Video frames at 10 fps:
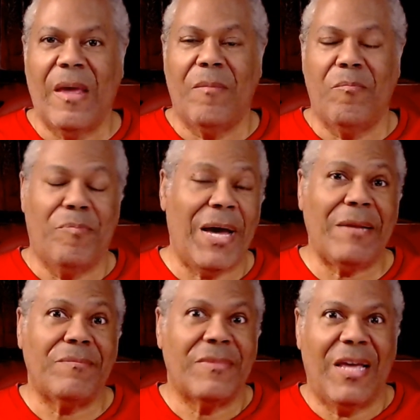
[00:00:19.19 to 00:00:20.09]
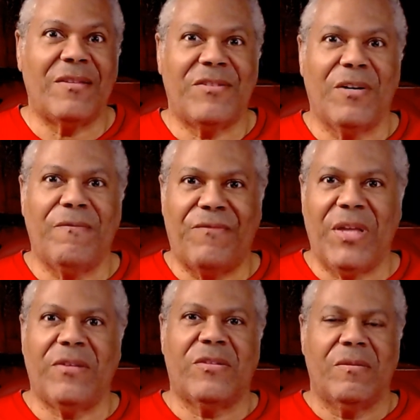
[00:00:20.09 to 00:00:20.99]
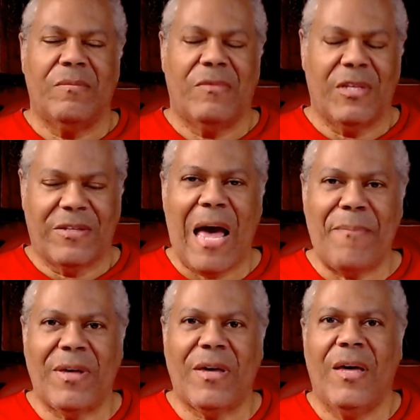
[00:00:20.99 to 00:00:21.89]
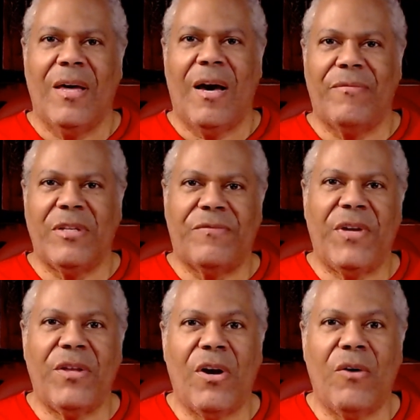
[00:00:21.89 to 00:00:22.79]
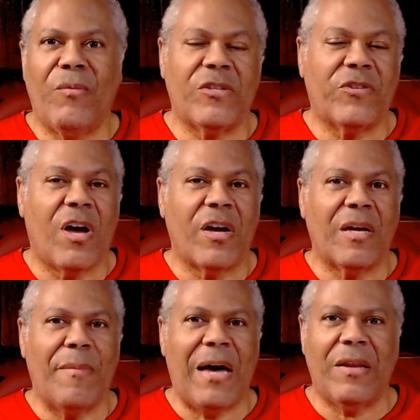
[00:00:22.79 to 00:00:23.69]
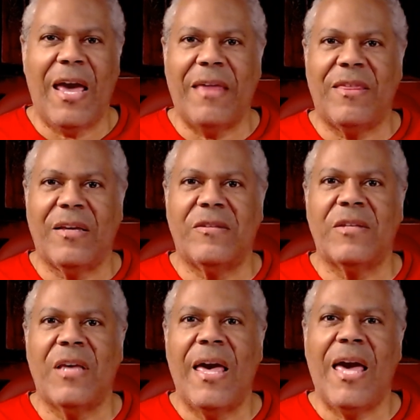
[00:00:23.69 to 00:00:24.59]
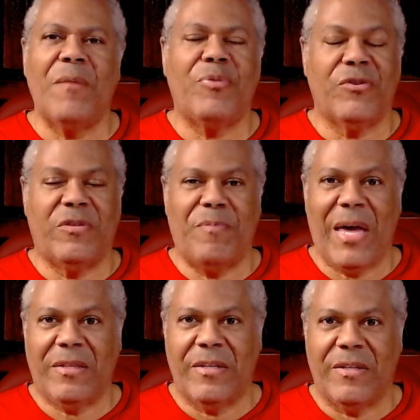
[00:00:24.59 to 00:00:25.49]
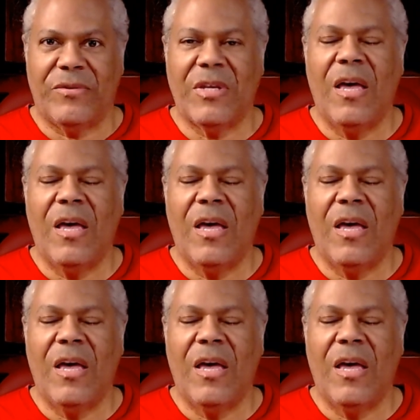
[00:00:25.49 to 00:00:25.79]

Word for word: but it still fits the topic of this video which is talking about ethics and perspectives.